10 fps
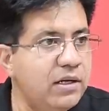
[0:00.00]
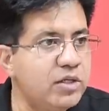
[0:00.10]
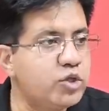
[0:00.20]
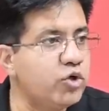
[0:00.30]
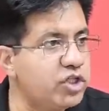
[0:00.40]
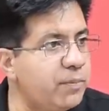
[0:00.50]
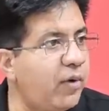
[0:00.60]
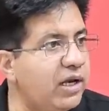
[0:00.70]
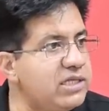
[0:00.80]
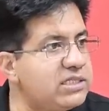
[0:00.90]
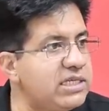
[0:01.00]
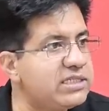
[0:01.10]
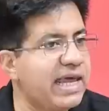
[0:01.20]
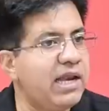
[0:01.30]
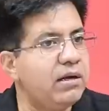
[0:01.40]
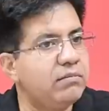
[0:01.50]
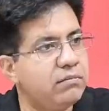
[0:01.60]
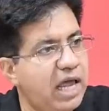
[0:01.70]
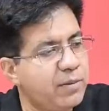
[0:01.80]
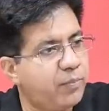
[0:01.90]
Social policies can,
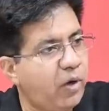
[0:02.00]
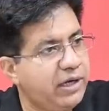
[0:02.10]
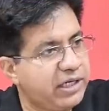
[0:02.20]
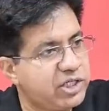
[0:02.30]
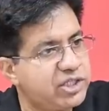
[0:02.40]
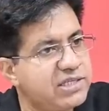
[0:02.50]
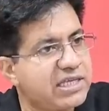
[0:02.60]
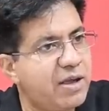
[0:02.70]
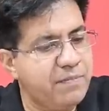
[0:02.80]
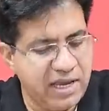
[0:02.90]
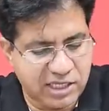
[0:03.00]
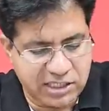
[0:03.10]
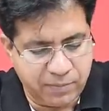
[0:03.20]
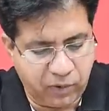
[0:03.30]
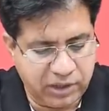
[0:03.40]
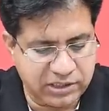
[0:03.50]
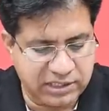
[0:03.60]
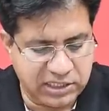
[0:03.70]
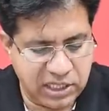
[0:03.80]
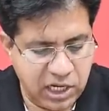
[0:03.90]
like politicians can make some
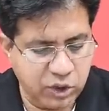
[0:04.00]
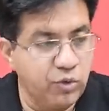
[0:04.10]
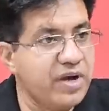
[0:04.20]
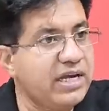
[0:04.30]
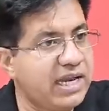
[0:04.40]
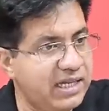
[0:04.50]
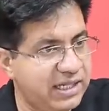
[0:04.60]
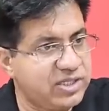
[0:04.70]
policies to retain the